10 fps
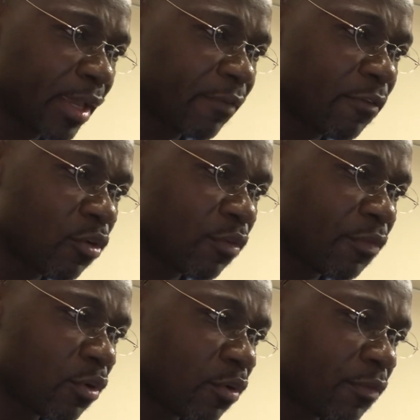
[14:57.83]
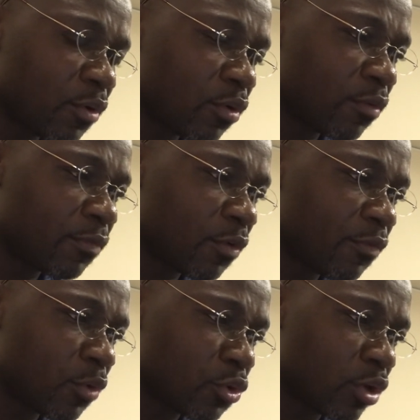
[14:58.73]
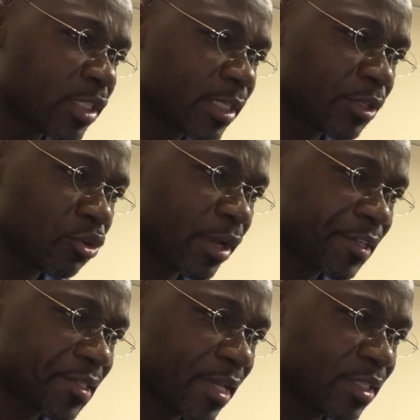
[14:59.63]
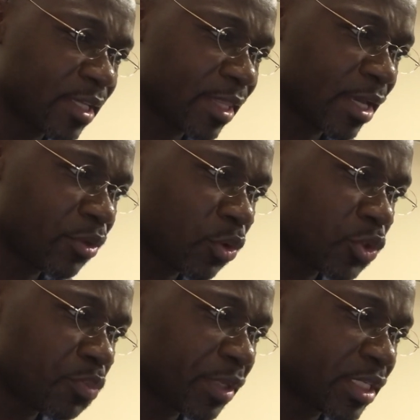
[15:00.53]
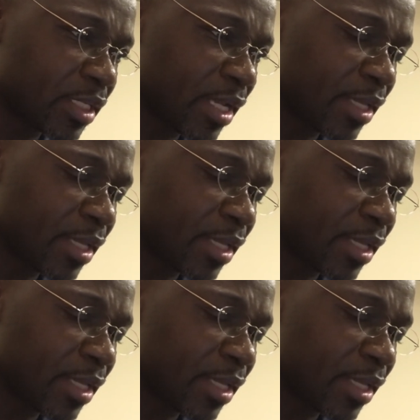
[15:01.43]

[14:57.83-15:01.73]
for not, extending those particular,